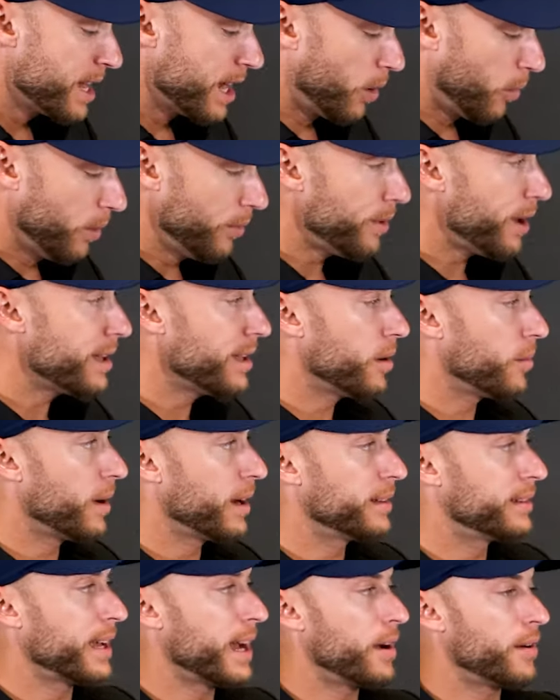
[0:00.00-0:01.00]
Now, one thing I need to
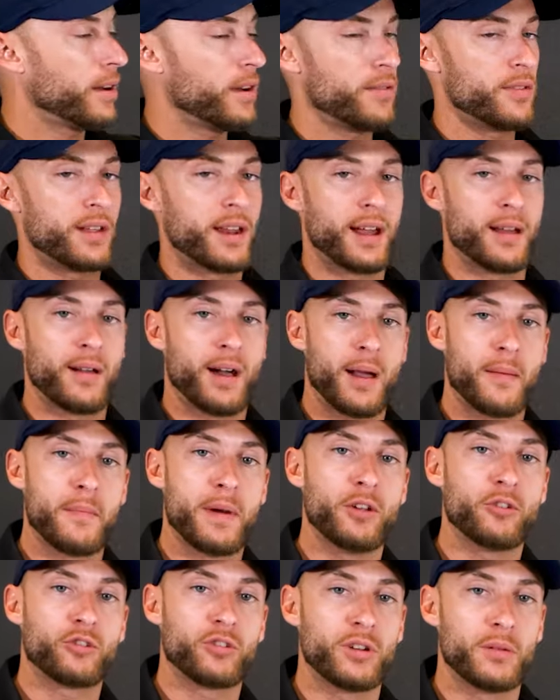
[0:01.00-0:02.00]
write down here that I, I
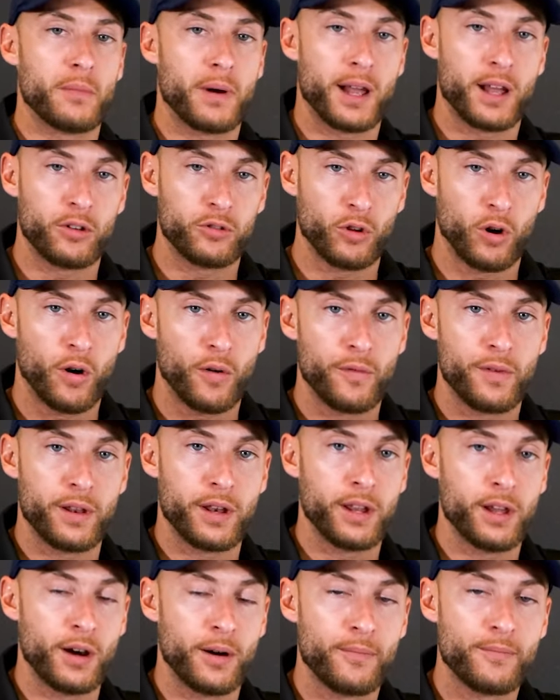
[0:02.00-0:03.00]
mentioned in my adult
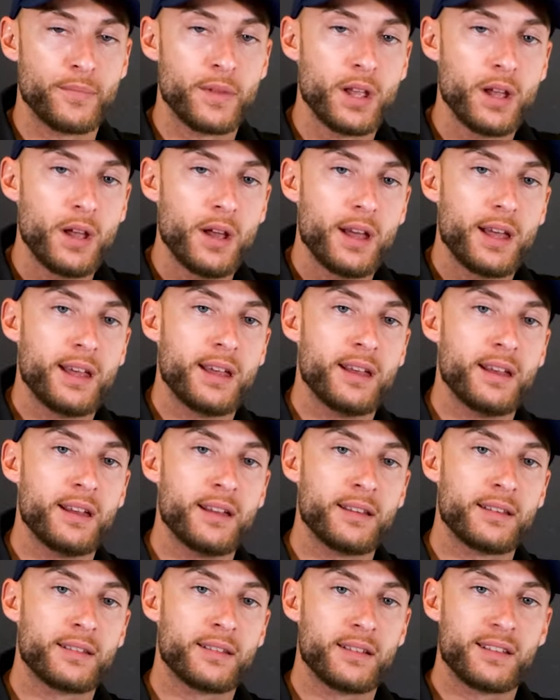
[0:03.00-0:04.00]
video
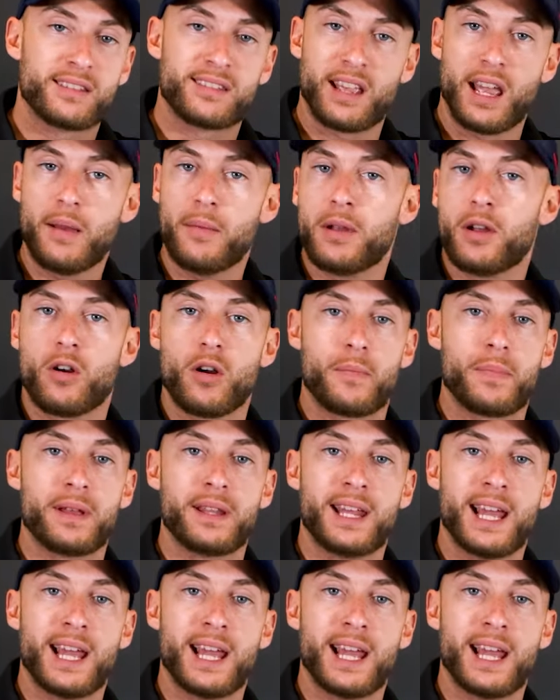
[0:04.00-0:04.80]
is same here at